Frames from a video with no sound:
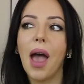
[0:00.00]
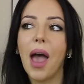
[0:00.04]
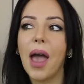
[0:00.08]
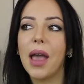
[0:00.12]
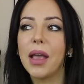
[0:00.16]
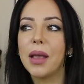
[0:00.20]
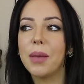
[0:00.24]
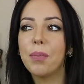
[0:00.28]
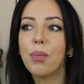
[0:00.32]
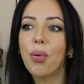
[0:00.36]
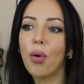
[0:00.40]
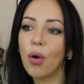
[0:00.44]

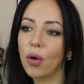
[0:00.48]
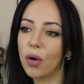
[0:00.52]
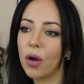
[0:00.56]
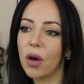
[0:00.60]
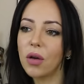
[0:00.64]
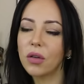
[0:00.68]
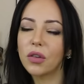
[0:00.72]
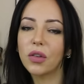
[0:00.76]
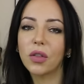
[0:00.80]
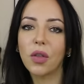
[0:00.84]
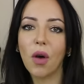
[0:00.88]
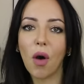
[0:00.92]
a
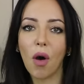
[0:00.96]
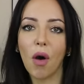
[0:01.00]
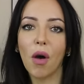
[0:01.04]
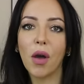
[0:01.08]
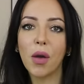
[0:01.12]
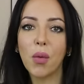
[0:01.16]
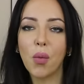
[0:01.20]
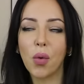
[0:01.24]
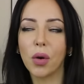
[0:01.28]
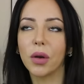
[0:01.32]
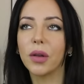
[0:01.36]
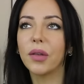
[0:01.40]
product that
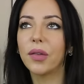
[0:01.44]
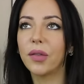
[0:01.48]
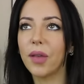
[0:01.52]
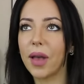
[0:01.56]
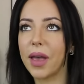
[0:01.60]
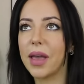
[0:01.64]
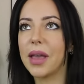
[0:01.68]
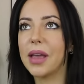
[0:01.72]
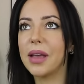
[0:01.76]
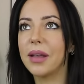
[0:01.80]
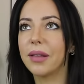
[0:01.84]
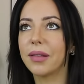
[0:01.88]
I want to
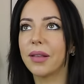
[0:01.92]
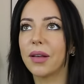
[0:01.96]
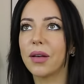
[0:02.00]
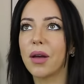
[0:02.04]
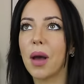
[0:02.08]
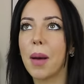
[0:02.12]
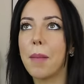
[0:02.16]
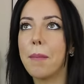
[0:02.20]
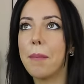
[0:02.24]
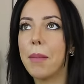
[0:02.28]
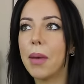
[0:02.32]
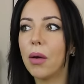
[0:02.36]
say is
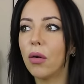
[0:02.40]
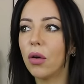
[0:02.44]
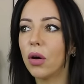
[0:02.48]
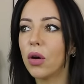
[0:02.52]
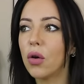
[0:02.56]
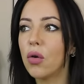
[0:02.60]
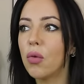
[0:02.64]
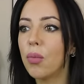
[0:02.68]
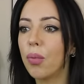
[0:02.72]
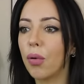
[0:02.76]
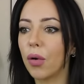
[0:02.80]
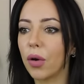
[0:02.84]
like a
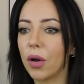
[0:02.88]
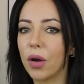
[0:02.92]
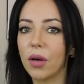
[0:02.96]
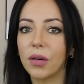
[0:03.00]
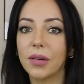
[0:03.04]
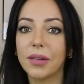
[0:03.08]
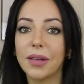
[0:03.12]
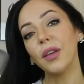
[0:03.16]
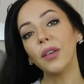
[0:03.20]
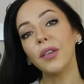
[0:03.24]
miracle product.